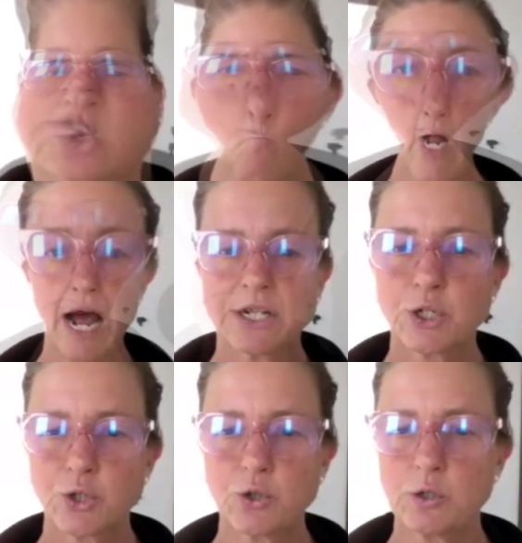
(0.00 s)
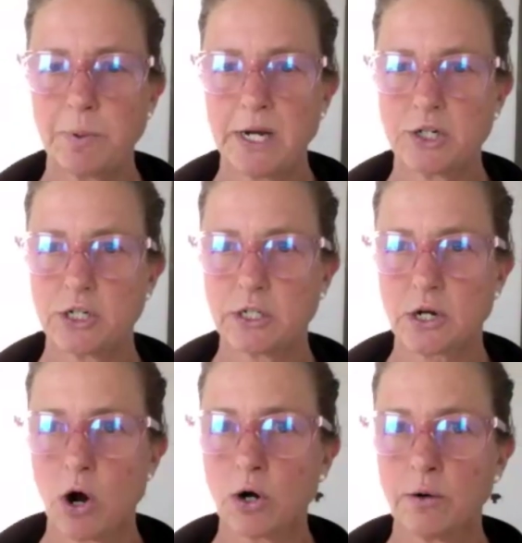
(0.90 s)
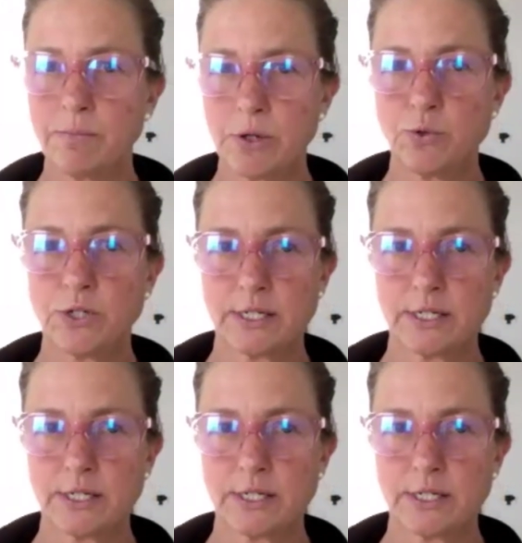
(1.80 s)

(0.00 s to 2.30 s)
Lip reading: So as CIRS patients, our immune